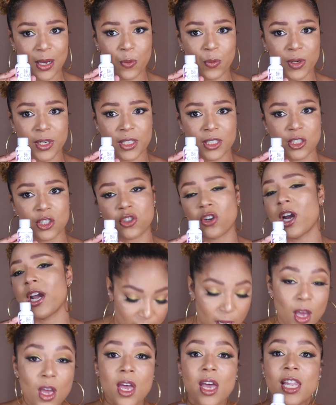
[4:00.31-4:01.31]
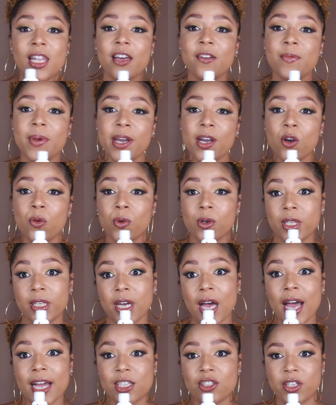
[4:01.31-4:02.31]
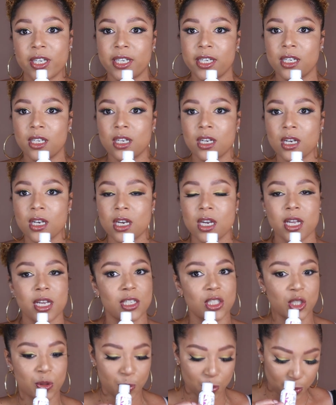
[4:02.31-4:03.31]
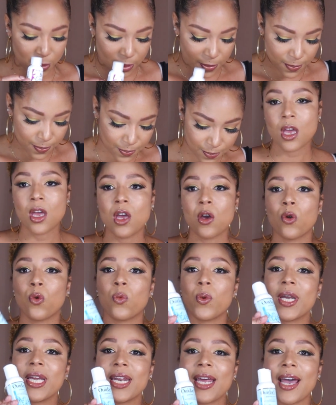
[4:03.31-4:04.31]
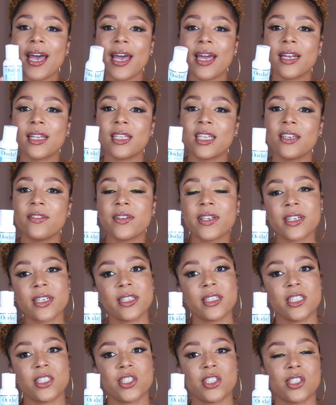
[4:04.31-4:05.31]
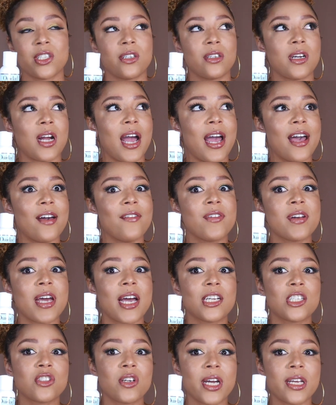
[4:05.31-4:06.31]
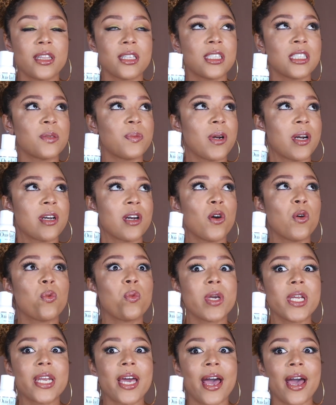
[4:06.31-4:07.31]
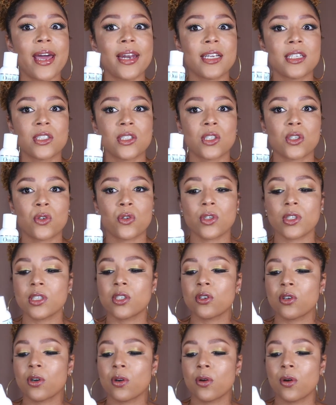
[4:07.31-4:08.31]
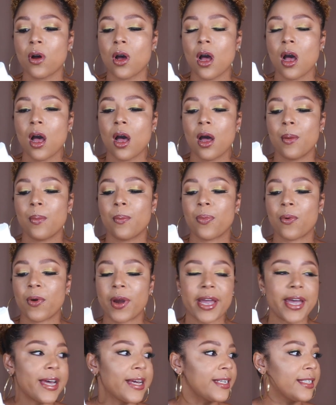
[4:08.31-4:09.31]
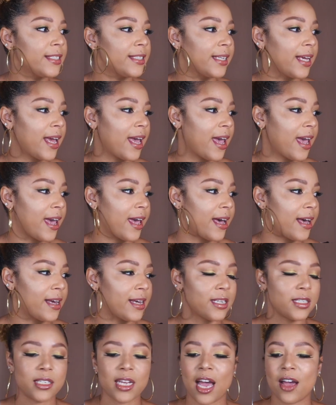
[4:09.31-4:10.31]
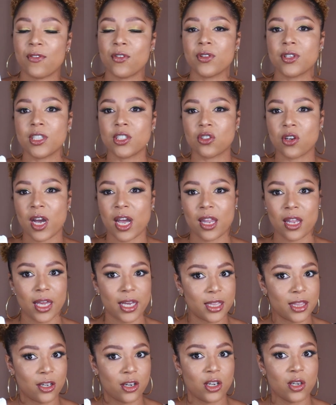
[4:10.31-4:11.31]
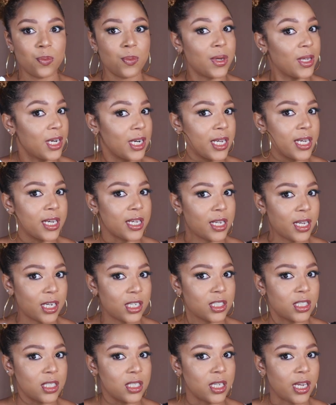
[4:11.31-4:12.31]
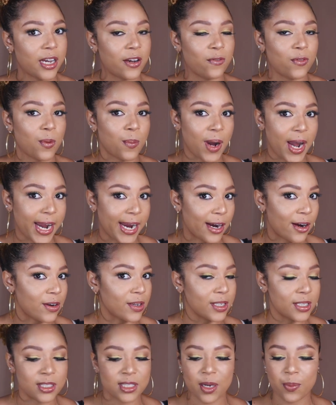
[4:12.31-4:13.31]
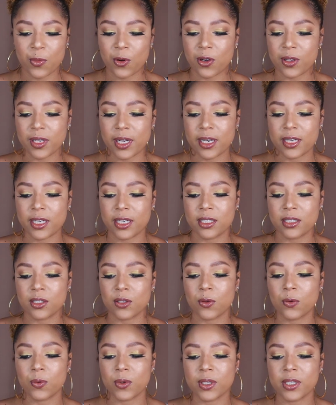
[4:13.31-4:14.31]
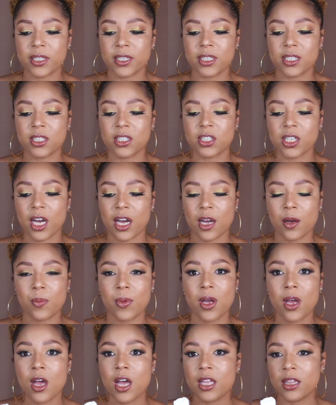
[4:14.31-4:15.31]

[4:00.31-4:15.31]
I wanted to try. Left my hair really hydrated and smooth. Ouidad leave-in conditioner. I have not tried this, but I know Ouidad is a Curly Girl brand and I've only tried like their humidity collection like for my hair in the summer and that does a really good job.